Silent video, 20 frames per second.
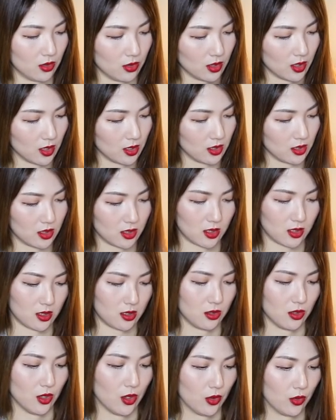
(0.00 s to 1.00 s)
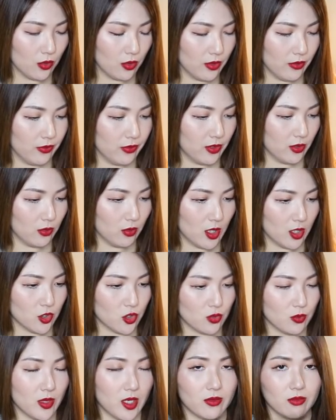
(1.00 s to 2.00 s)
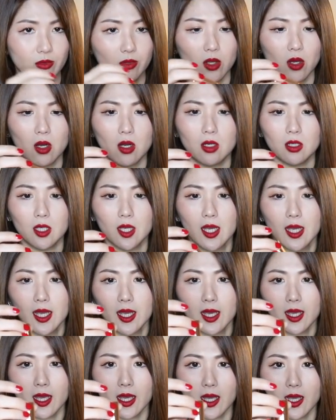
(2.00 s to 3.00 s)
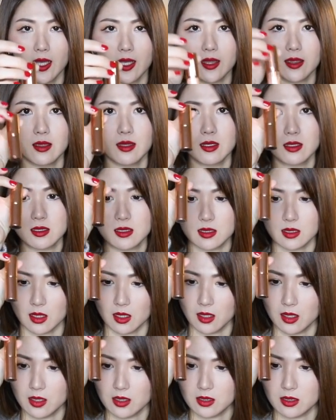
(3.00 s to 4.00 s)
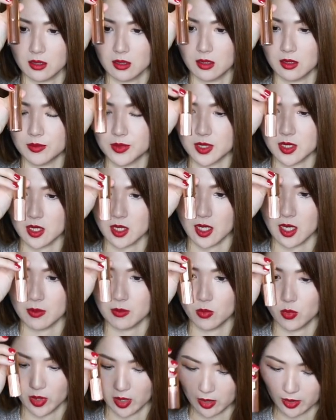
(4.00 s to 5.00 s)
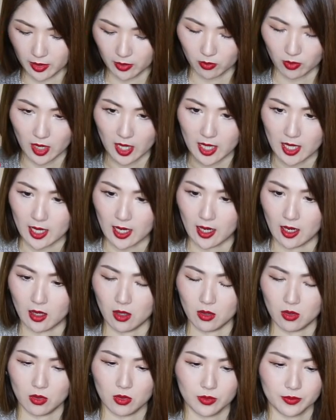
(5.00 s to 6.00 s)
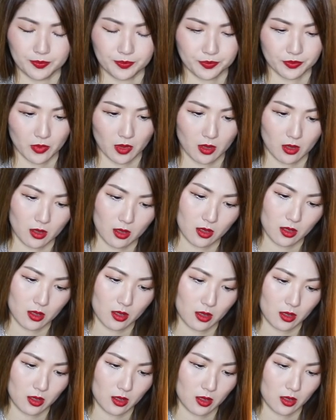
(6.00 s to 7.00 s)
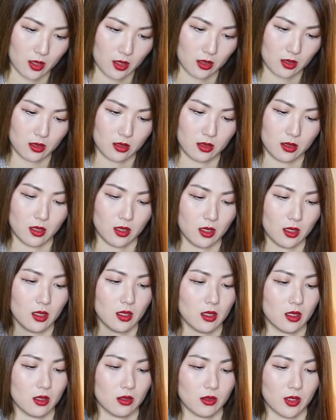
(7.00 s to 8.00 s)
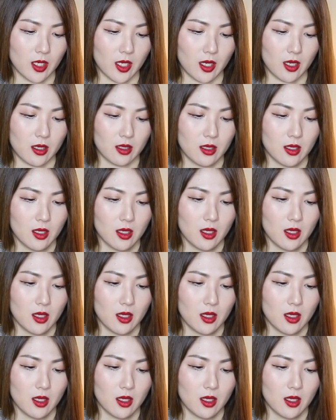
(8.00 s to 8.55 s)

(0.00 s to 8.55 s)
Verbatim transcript: You guys know if you watch my vlog. And this is the lipstick I'm wearing right now, I think. Yeah.